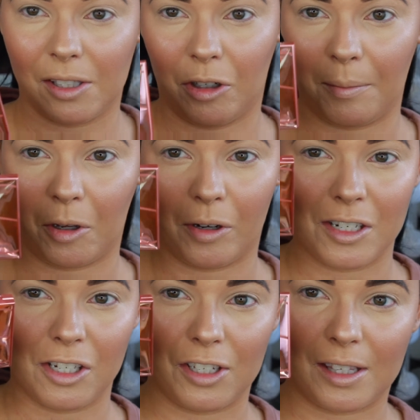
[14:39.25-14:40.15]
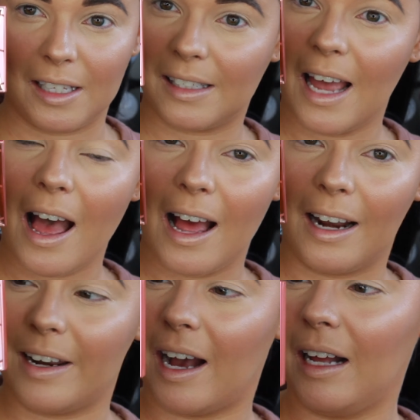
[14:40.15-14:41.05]
So I'm going to use this
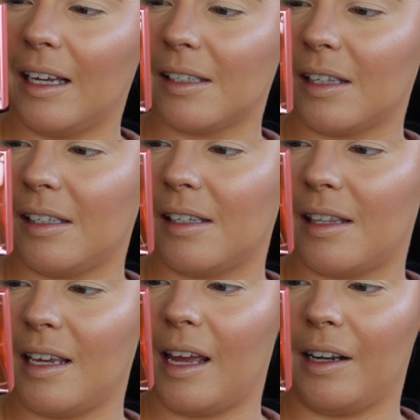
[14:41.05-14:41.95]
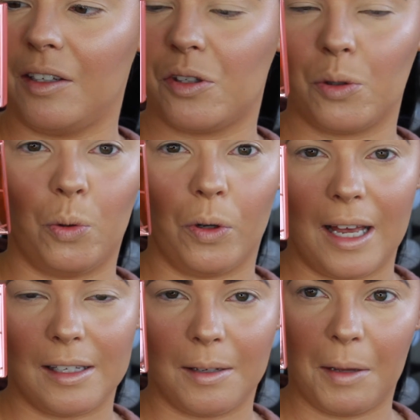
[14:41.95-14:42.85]
Nars, this is the Endless
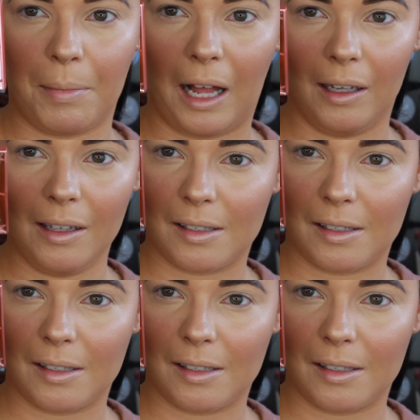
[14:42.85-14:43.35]
Orgasm palette.